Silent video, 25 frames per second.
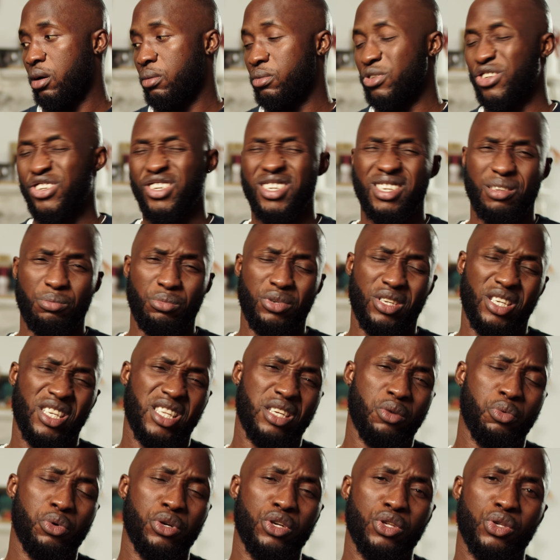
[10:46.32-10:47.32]
It's just the business
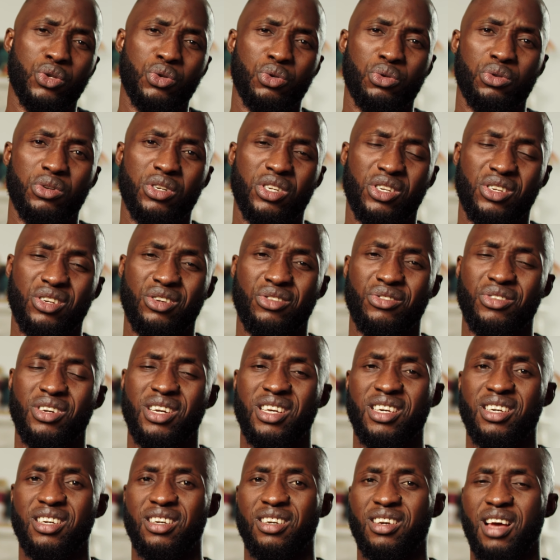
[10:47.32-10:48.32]
that we're into. It's not
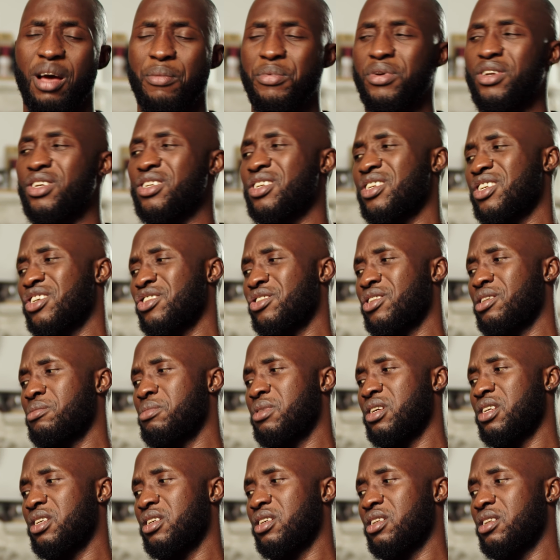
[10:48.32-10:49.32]
really, I mean, it doesn't necessarily
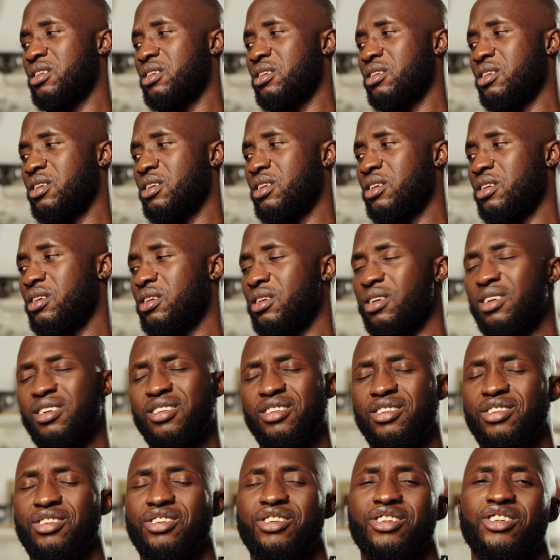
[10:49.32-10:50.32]
mean
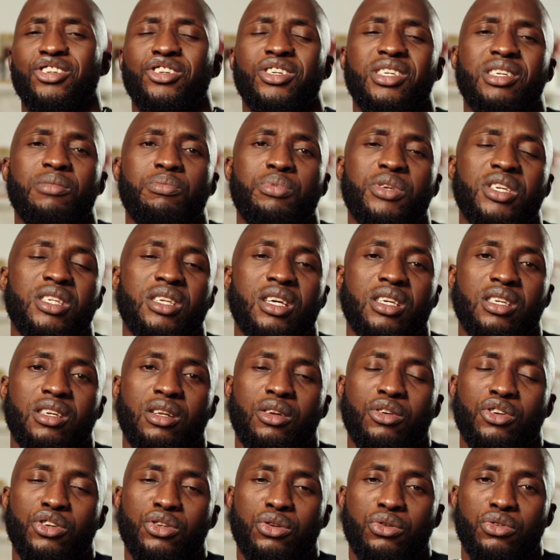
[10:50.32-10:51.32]
it's just the business.
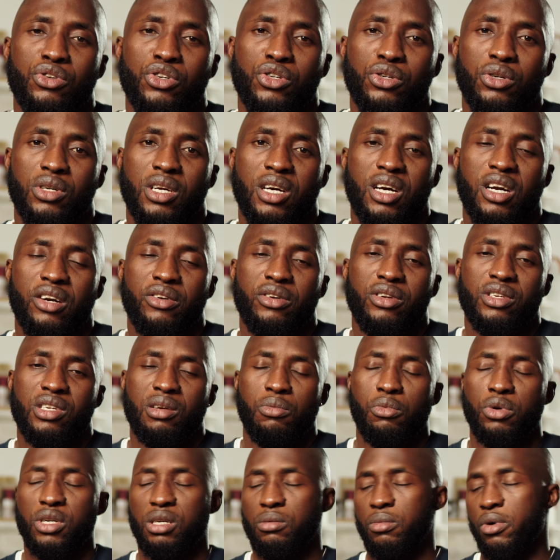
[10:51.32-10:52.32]
Long story short, I can't really
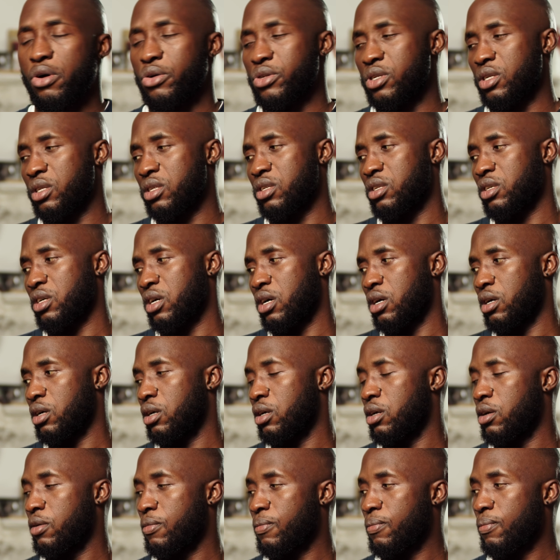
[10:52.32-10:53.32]
say much about it. Yeah.
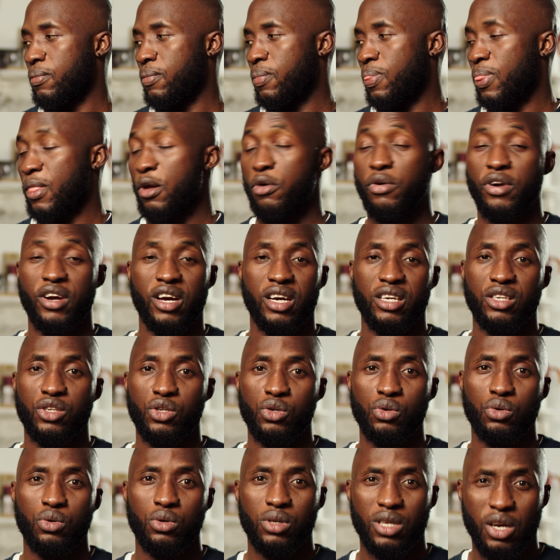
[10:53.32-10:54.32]
Alright guys,
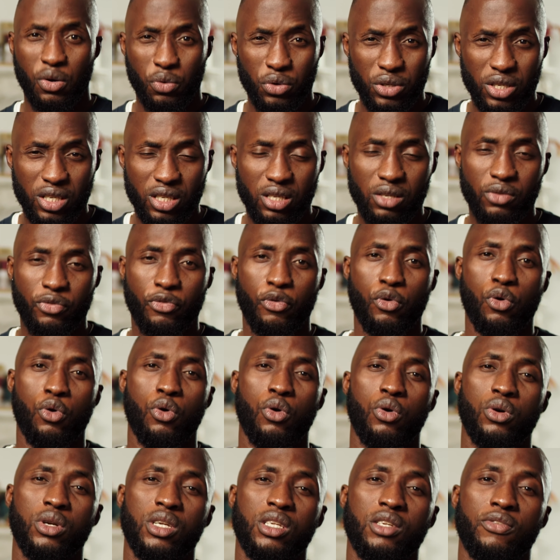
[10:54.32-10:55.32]
so that was it
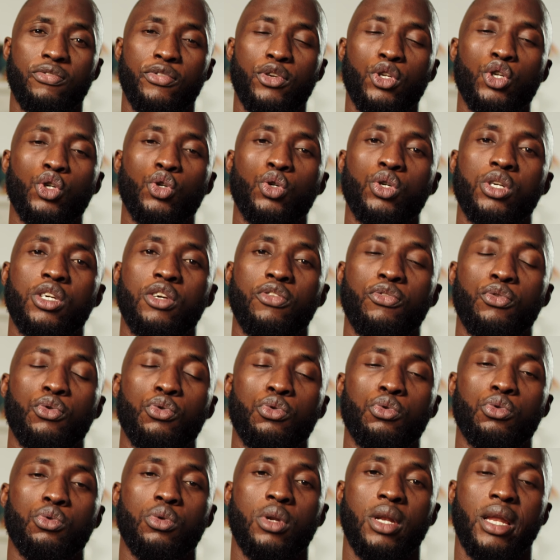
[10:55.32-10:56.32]
for this video. If
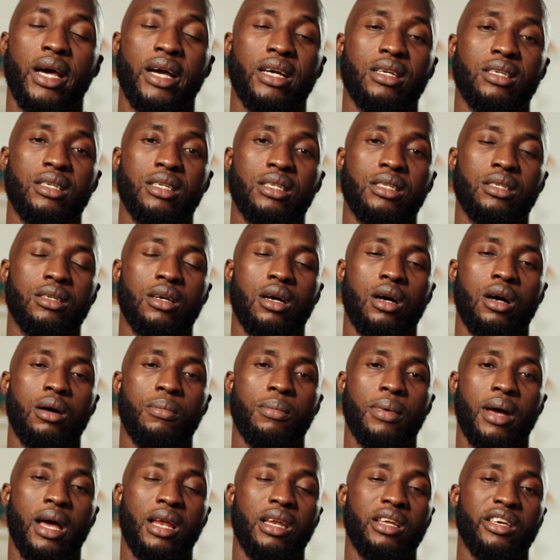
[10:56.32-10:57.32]
you liked it,
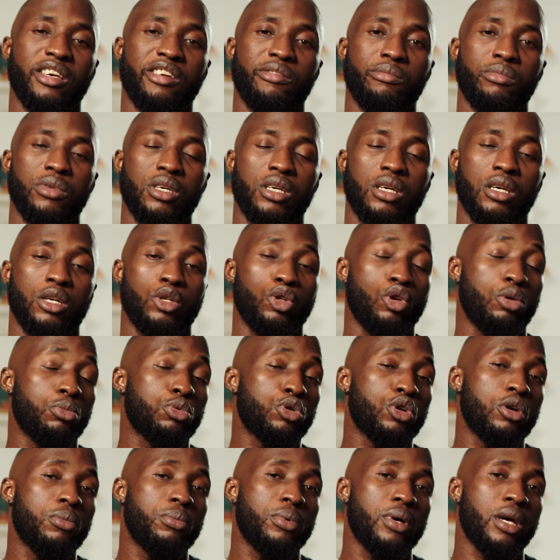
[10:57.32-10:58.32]
kindly give me a
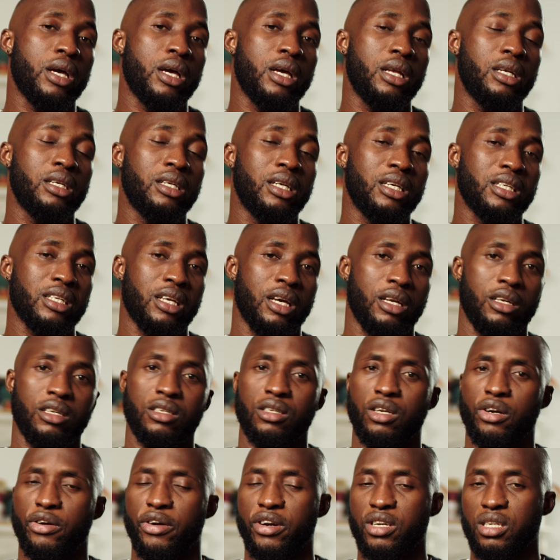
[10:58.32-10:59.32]
thumbs up and let's get
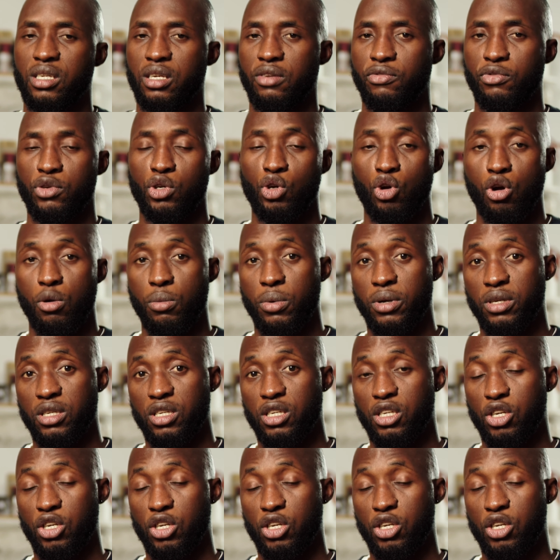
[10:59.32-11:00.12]
interactive in the comment